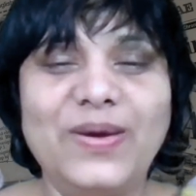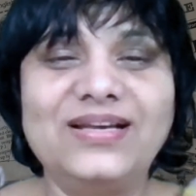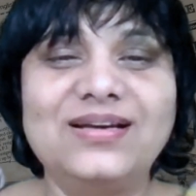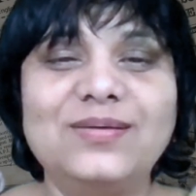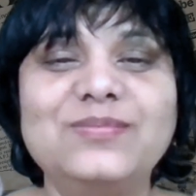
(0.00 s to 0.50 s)

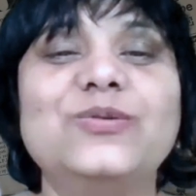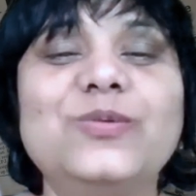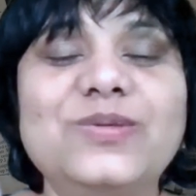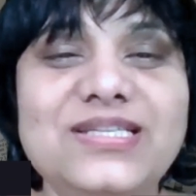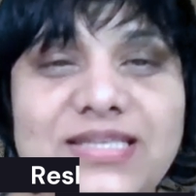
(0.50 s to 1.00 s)
Welcome
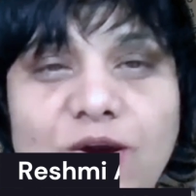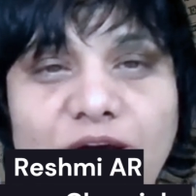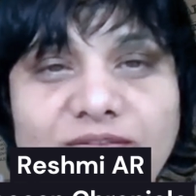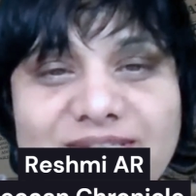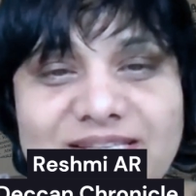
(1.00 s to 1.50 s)
to DC
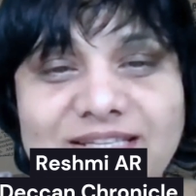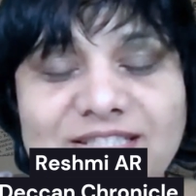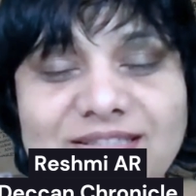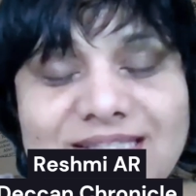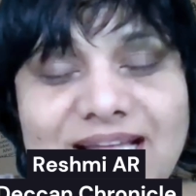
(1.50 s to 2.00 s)

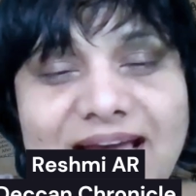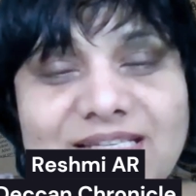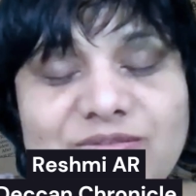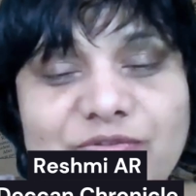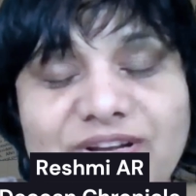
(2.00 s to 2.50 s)
Conversations.
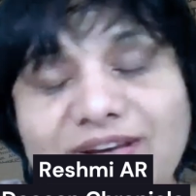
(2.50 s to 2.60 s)
Thanks for